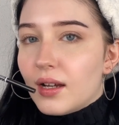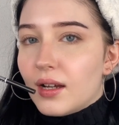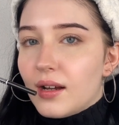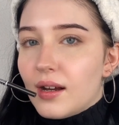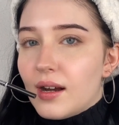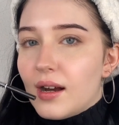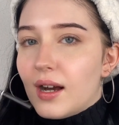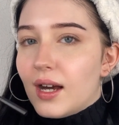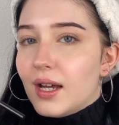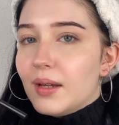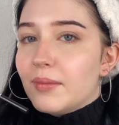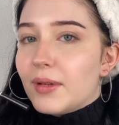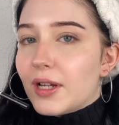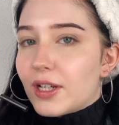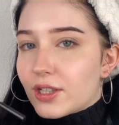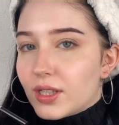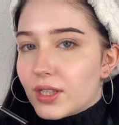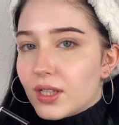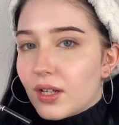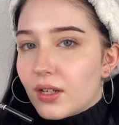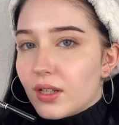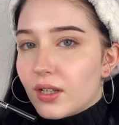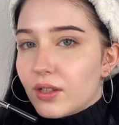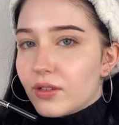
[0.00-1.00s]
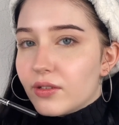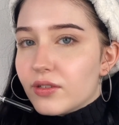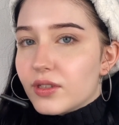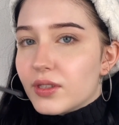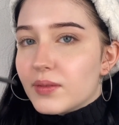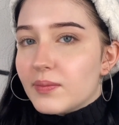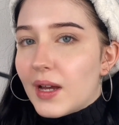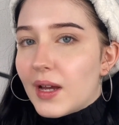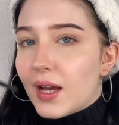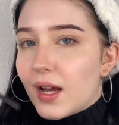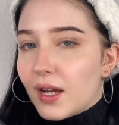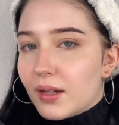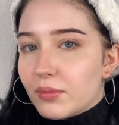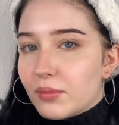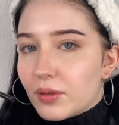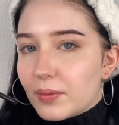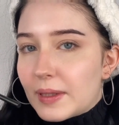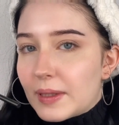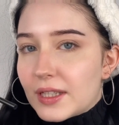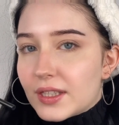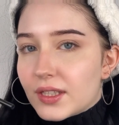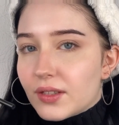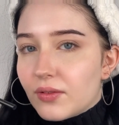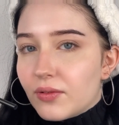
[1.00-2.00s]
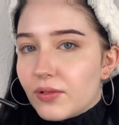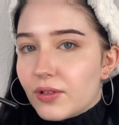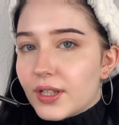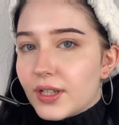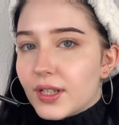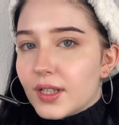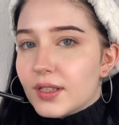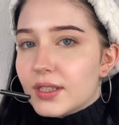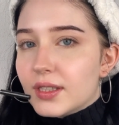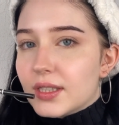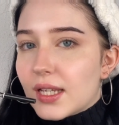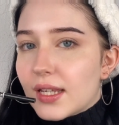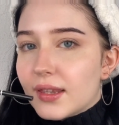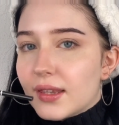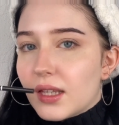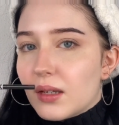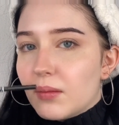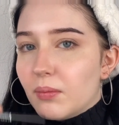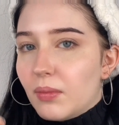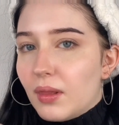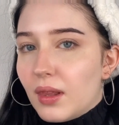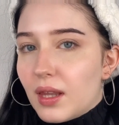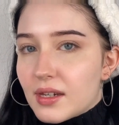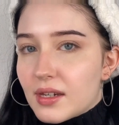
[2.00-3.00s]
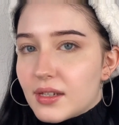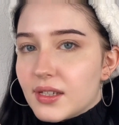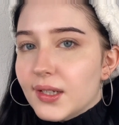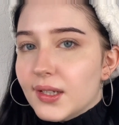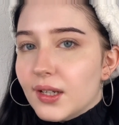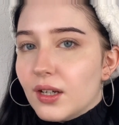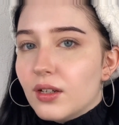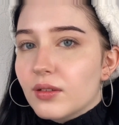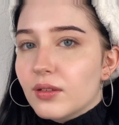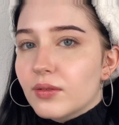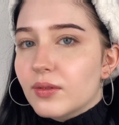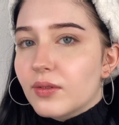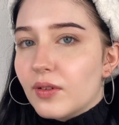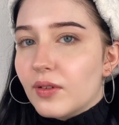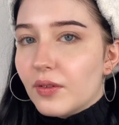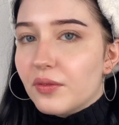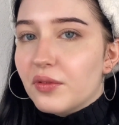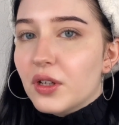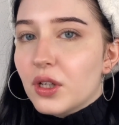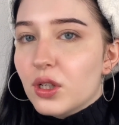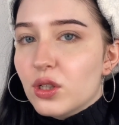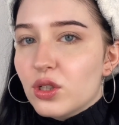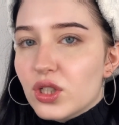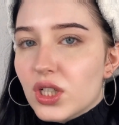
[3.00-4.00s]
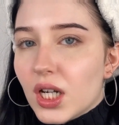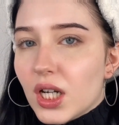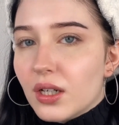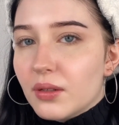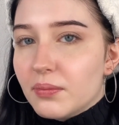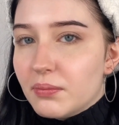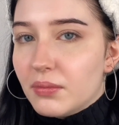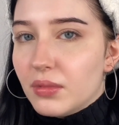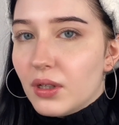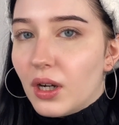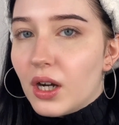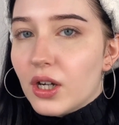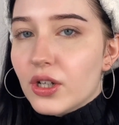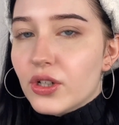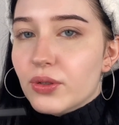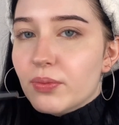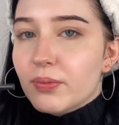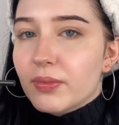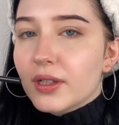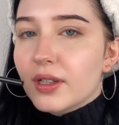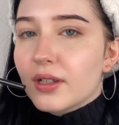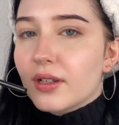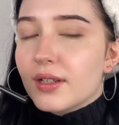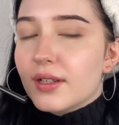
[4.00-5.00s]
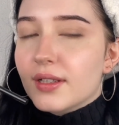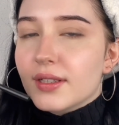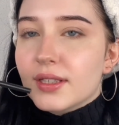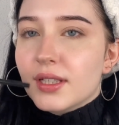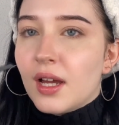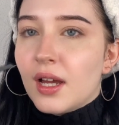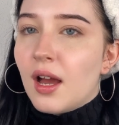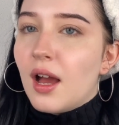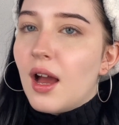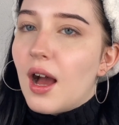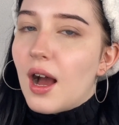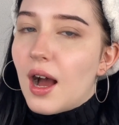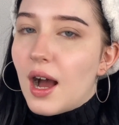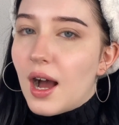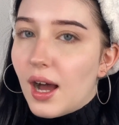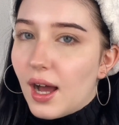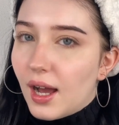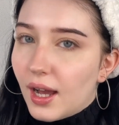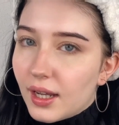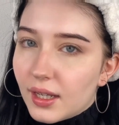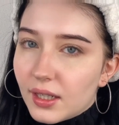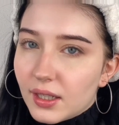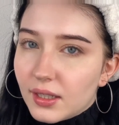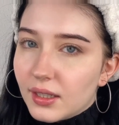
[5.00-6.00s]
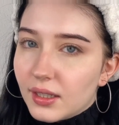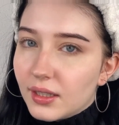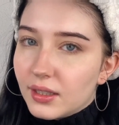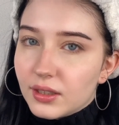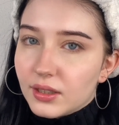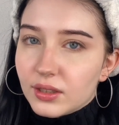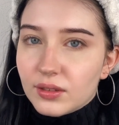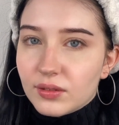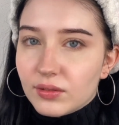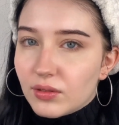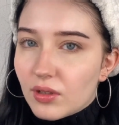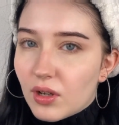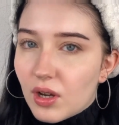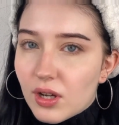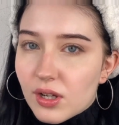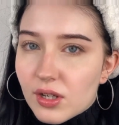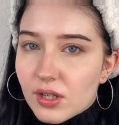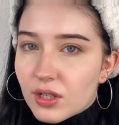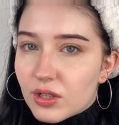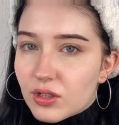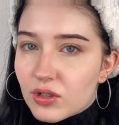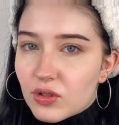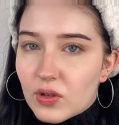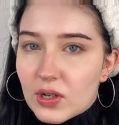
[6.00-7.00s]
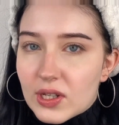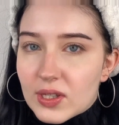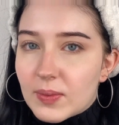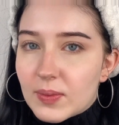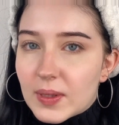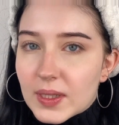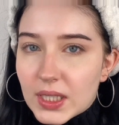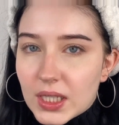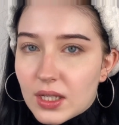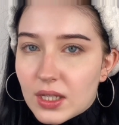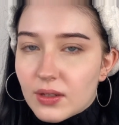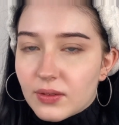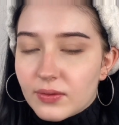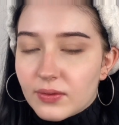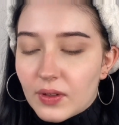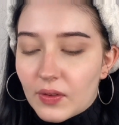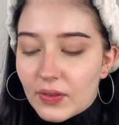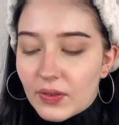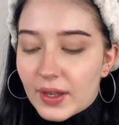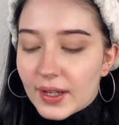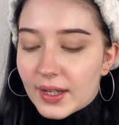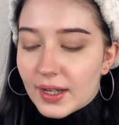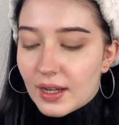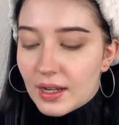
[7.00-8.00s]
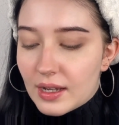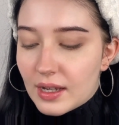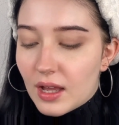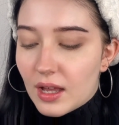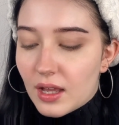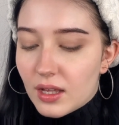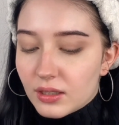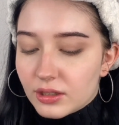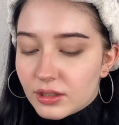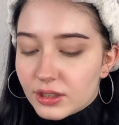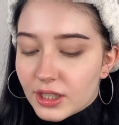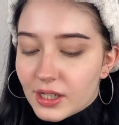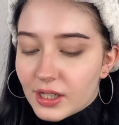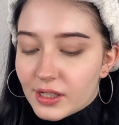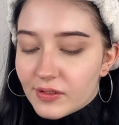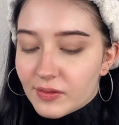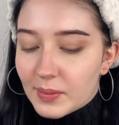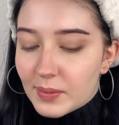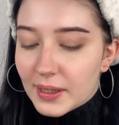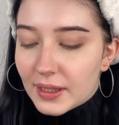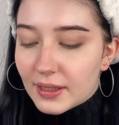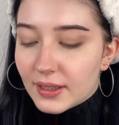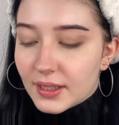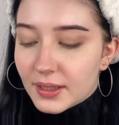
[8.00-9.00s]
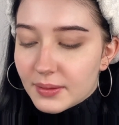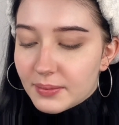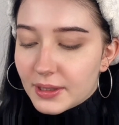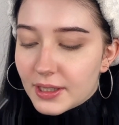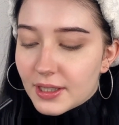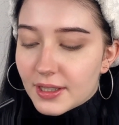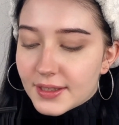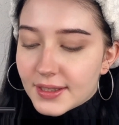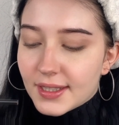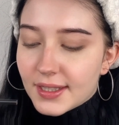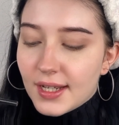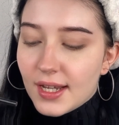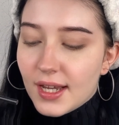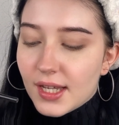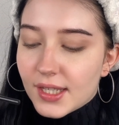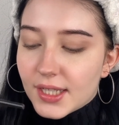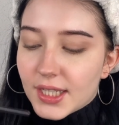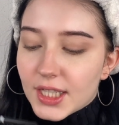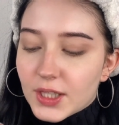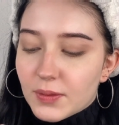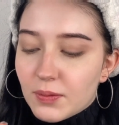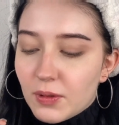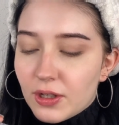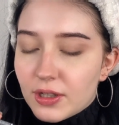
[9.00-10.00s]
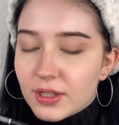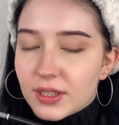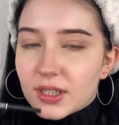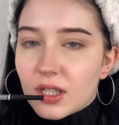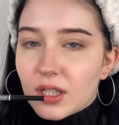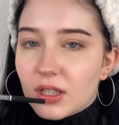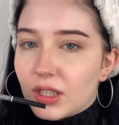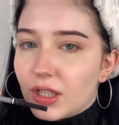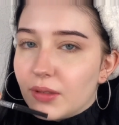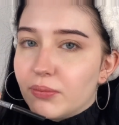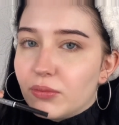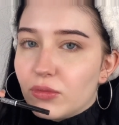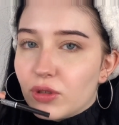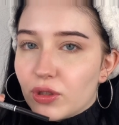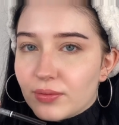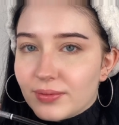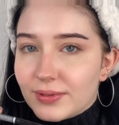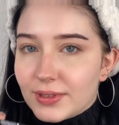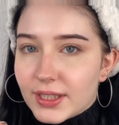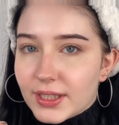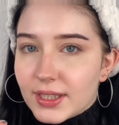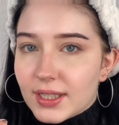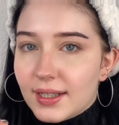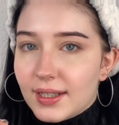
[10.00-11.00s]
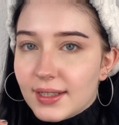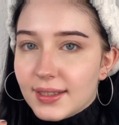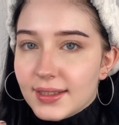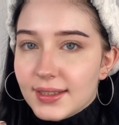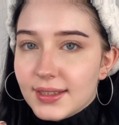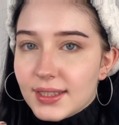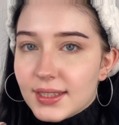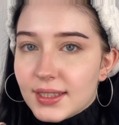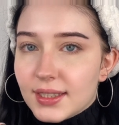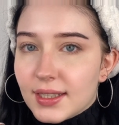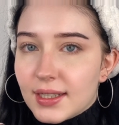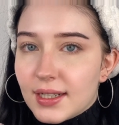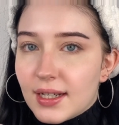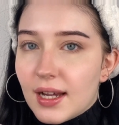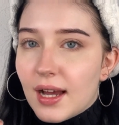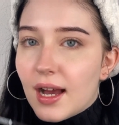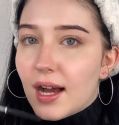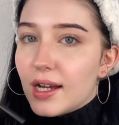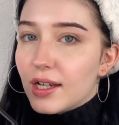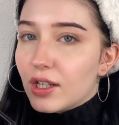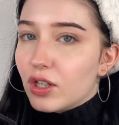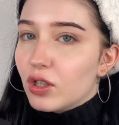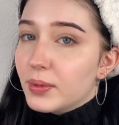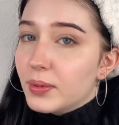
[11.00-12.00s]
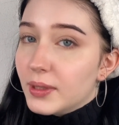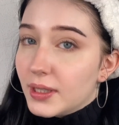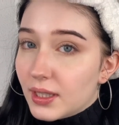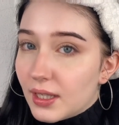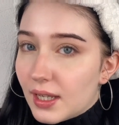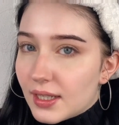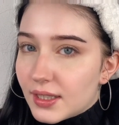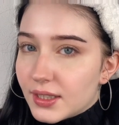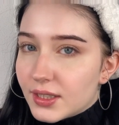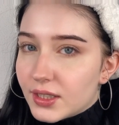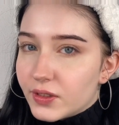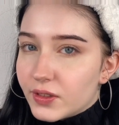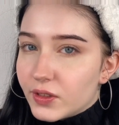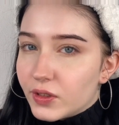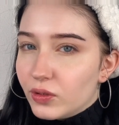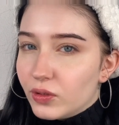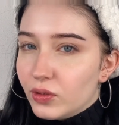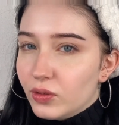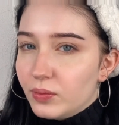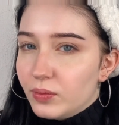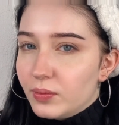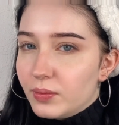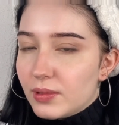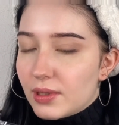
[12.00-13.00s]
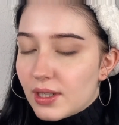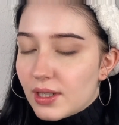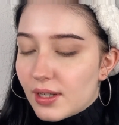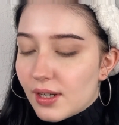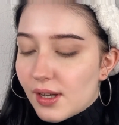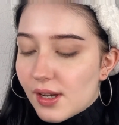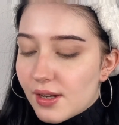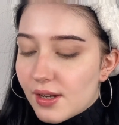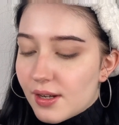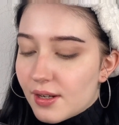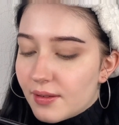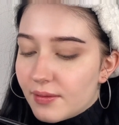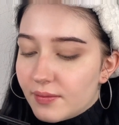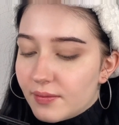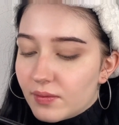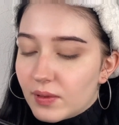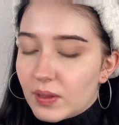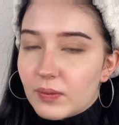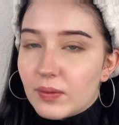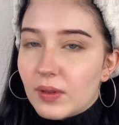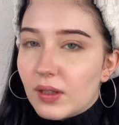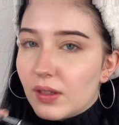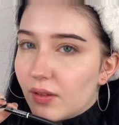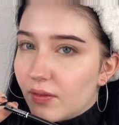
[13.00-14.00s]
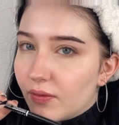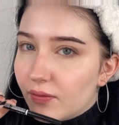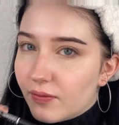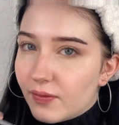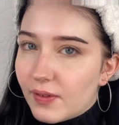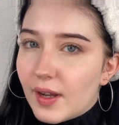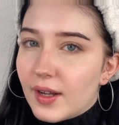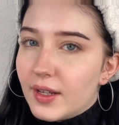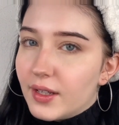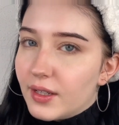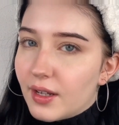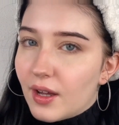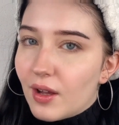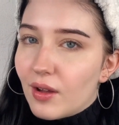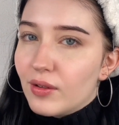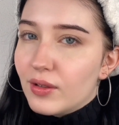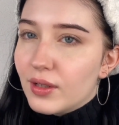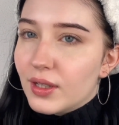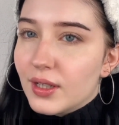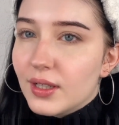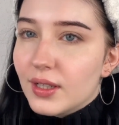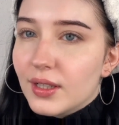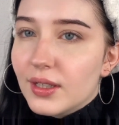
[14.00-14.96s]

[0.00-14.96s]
I'm actually gonna use my eyebrow pencil for this and then blend it out with a really sharp brush because I do not trust myself with the Kajal underneath my eye because this one is a lot more precise. I hope it lasts too, but we will find out.